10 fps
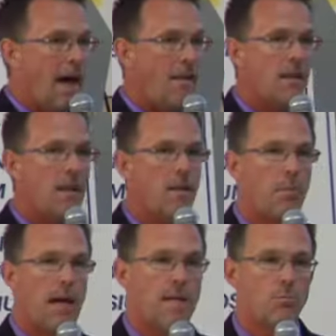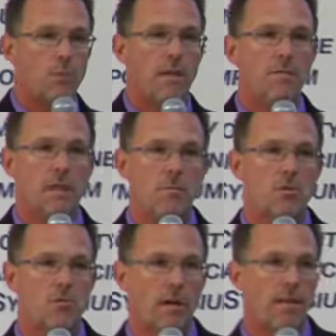I think in the past we have
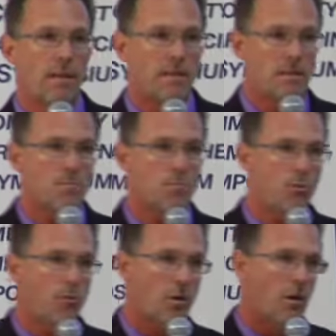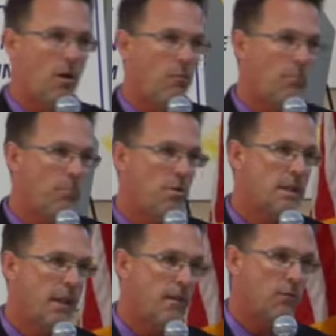demonstrated that this protocol that we've put
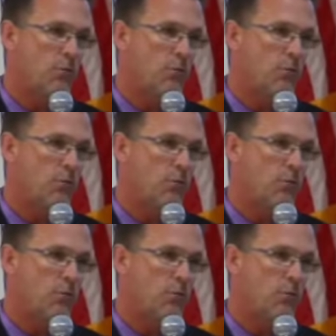together,